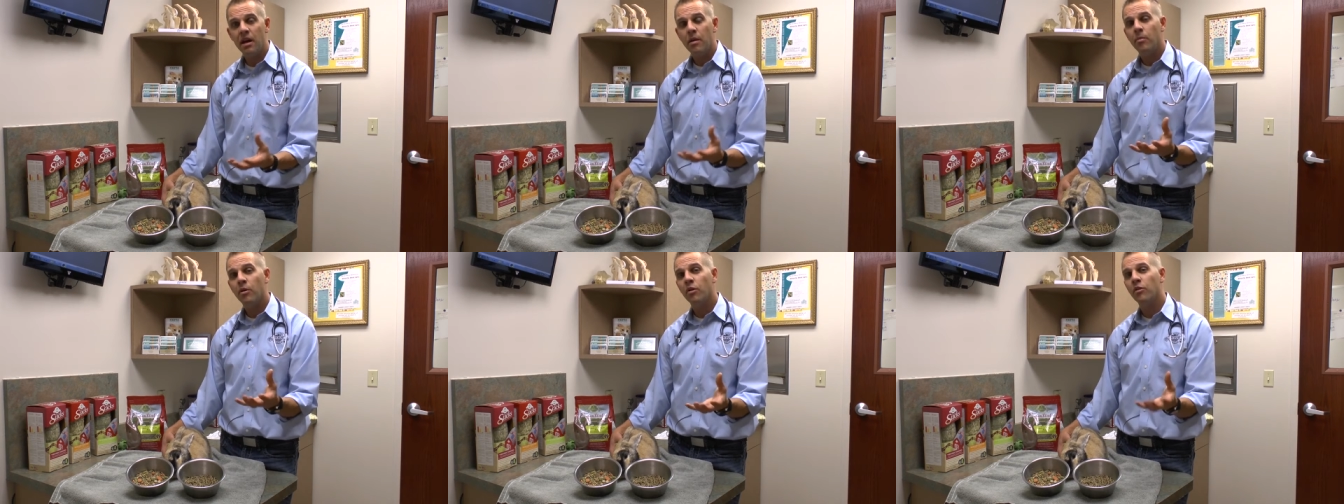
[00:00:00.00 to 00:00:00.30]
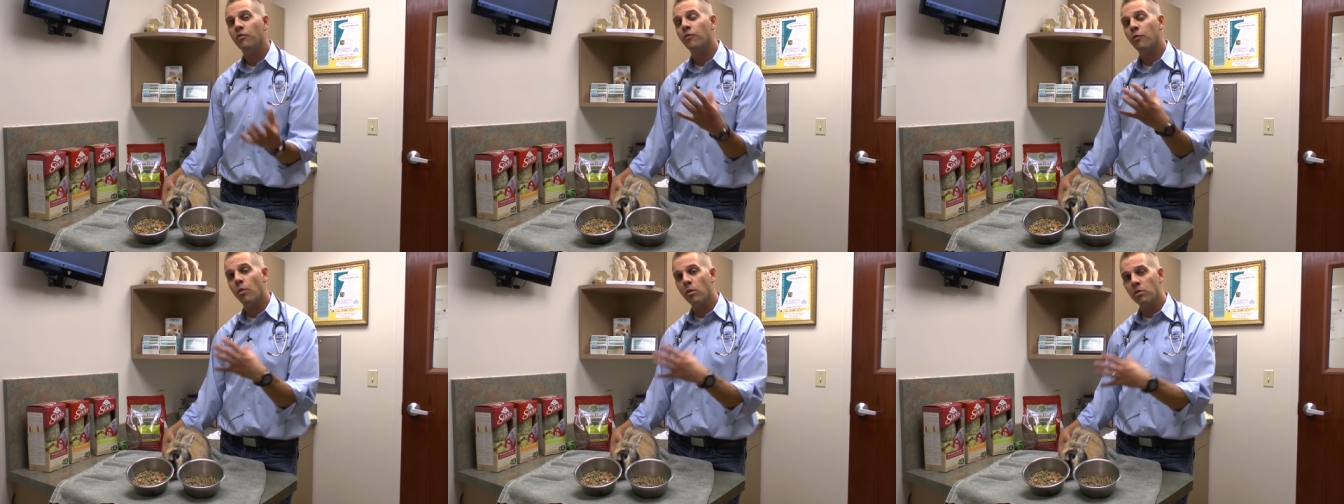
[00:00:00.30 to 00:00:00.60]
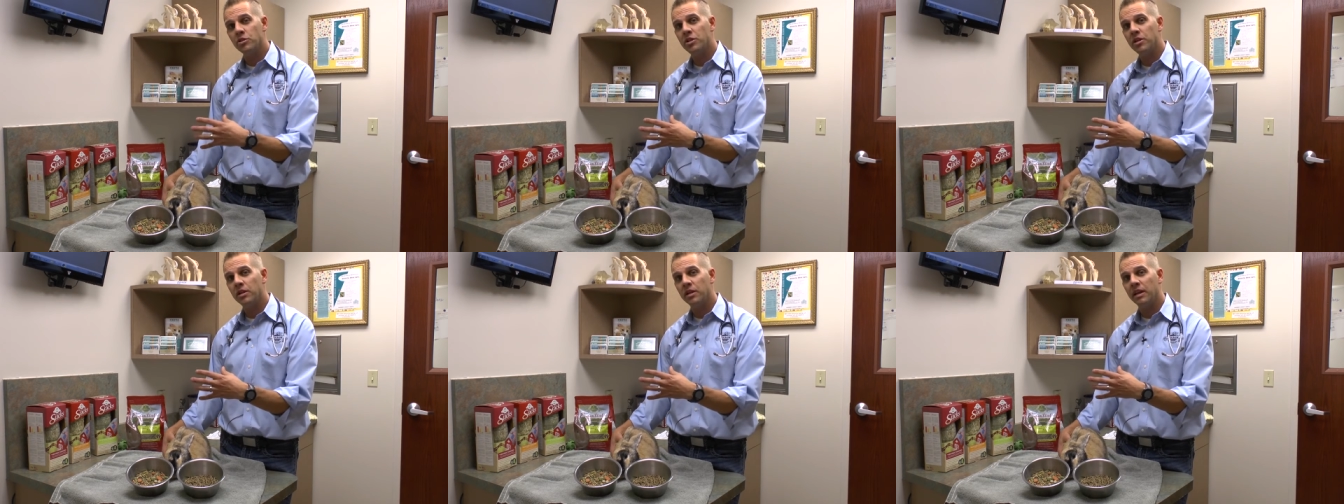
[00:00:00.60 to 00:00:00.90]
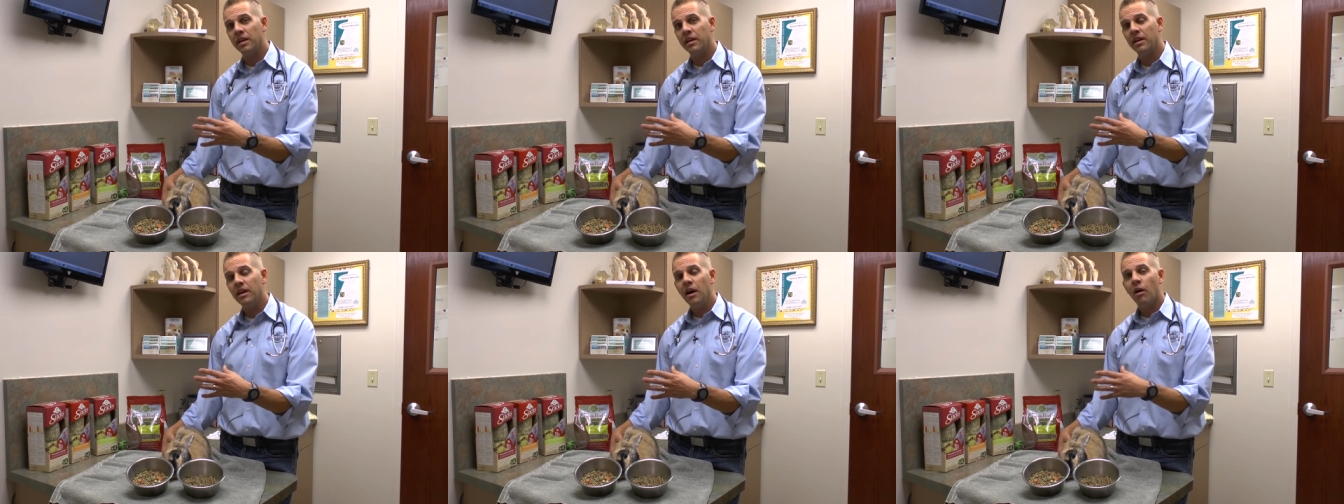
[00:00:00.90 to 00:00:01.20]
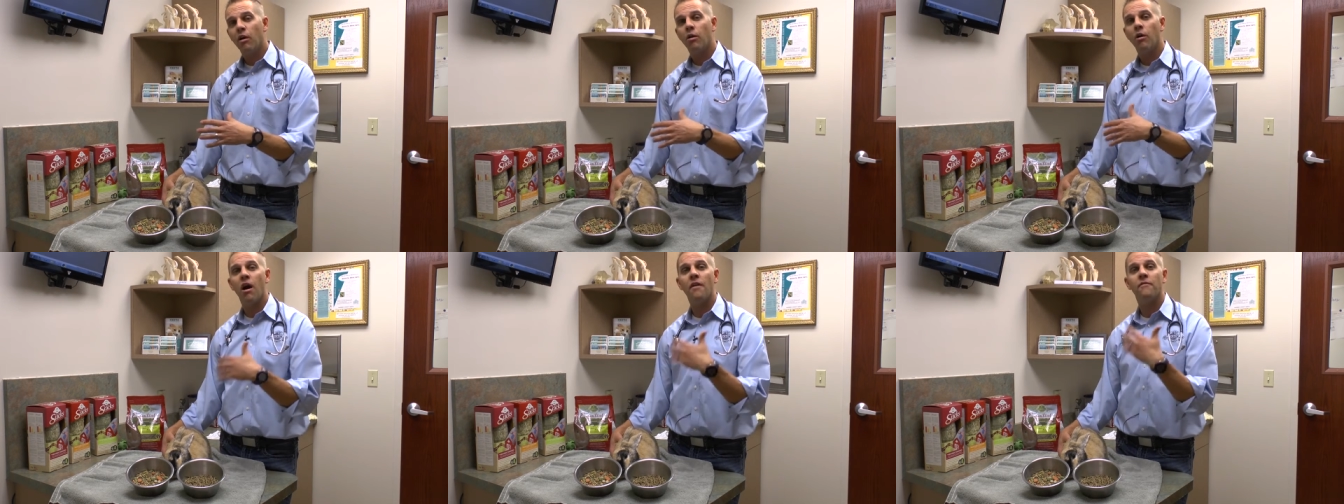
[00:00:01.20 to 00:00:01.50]
but unfortunately
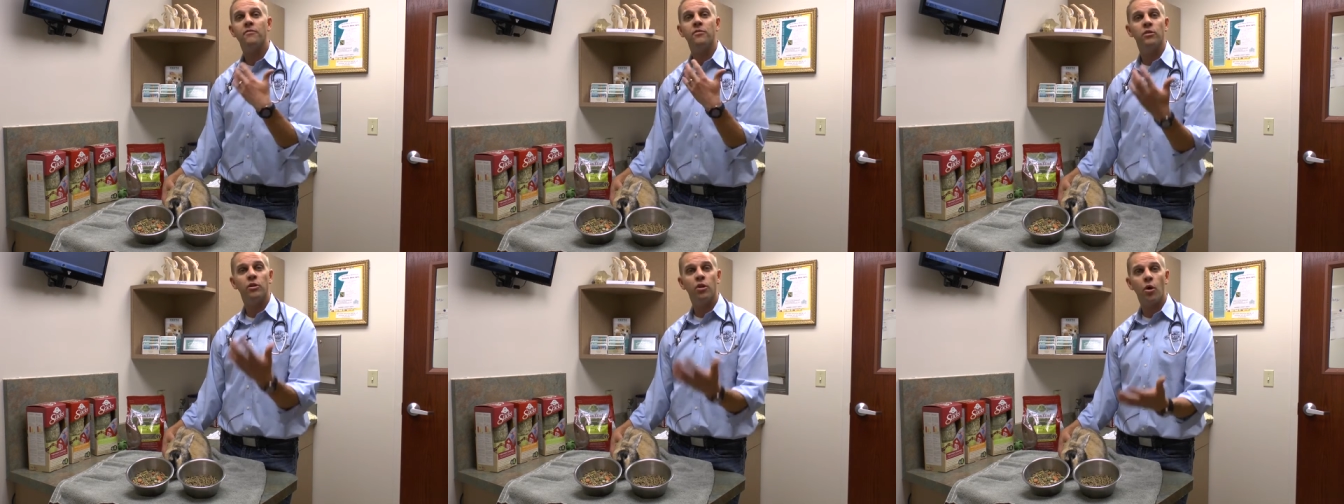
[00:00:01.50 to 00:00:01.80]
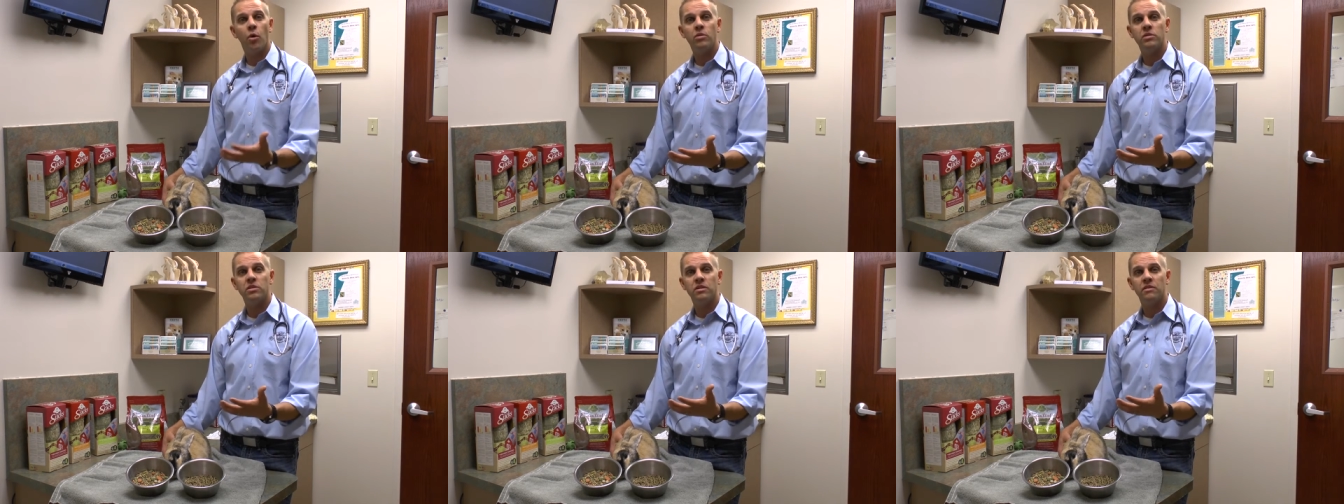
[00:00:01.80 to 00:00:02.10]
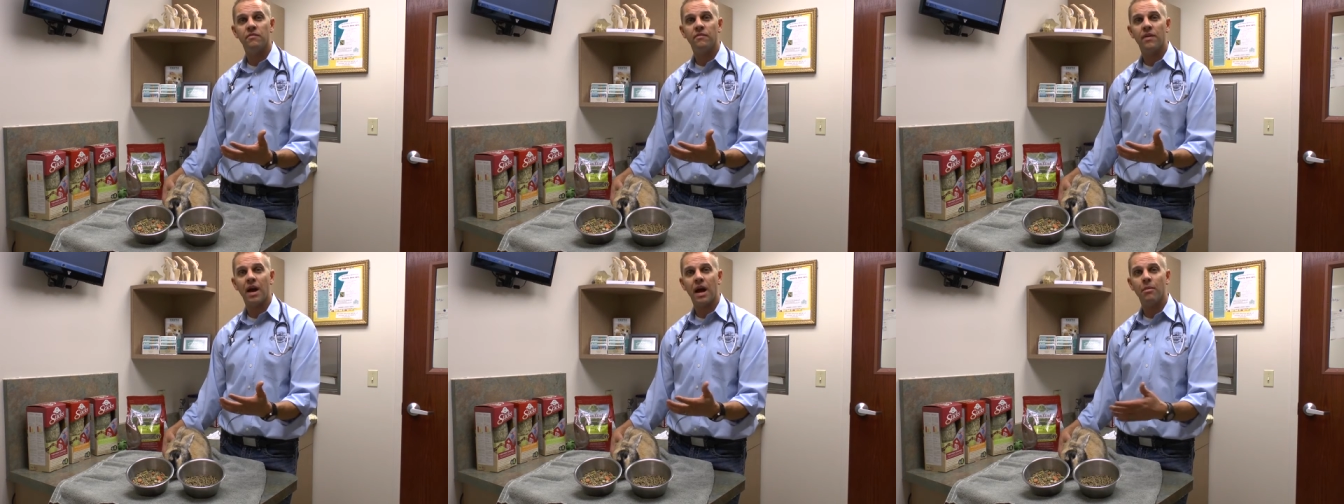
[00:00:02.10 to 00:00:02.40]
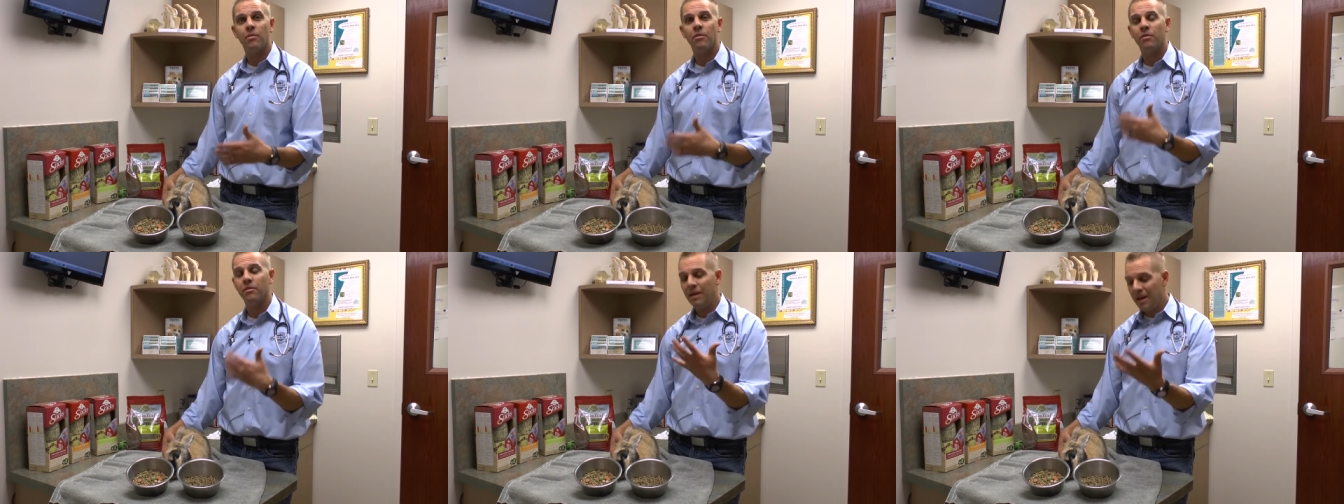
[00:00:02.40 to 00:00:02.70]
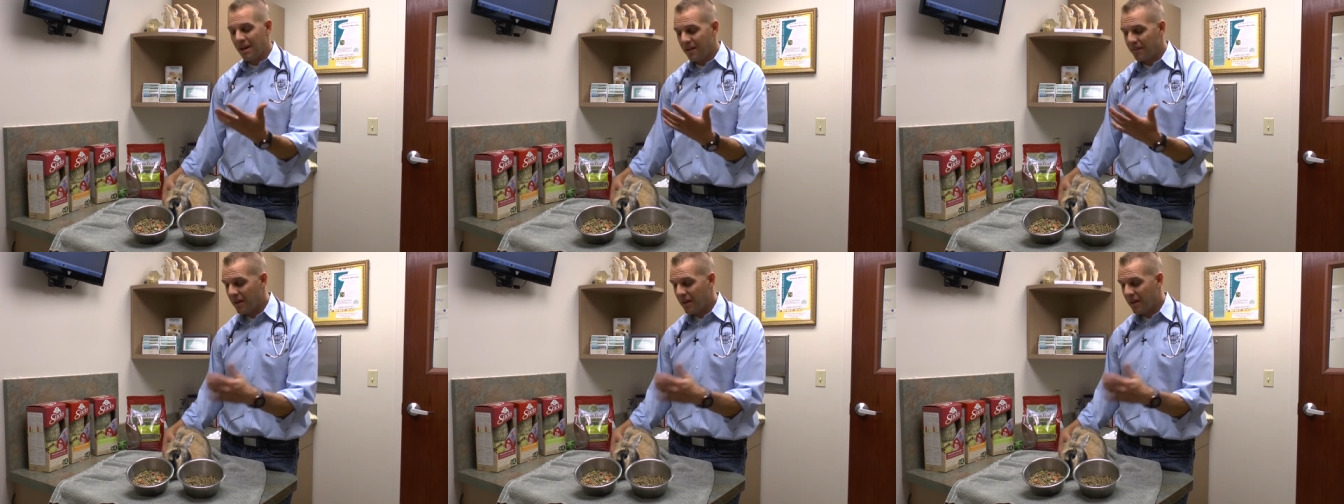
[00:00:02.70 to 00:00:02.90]
are often lowest in fiber,